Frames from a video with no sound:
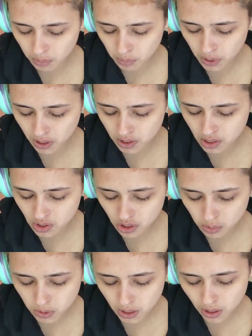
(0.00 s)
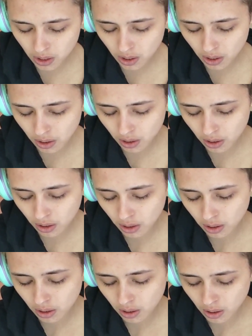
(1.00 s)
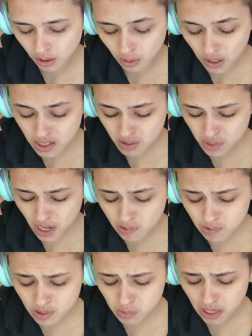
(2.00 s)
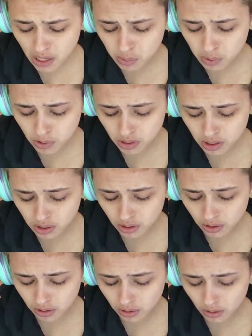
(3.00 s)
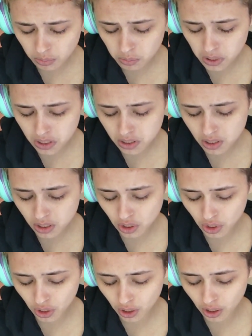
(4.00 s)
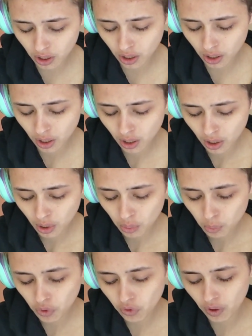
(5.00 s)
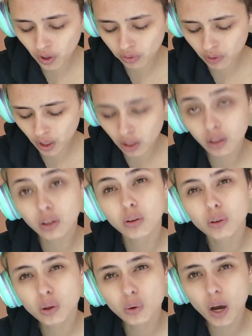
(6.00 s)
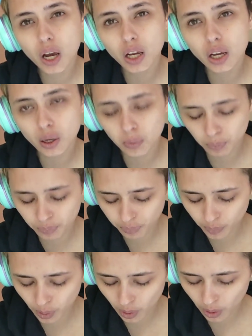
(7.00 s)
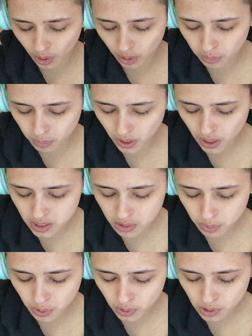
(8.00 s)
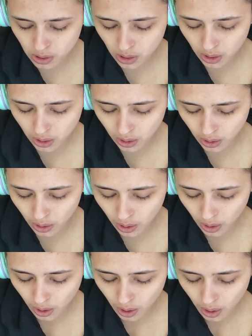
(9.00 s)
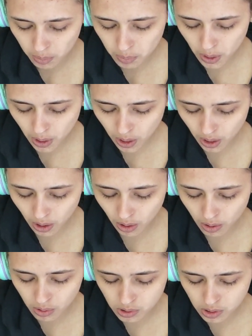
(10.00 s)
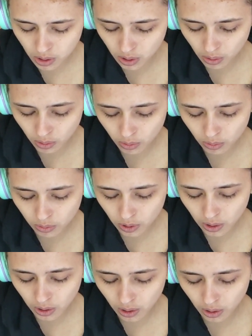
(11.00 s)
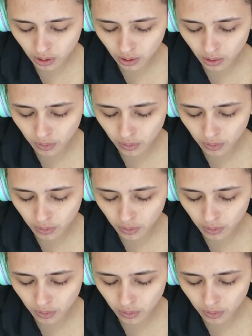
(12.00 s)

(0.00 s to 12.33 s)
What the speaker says: Because it took me quite some time to be able to be secure within like who I am as a person, but also like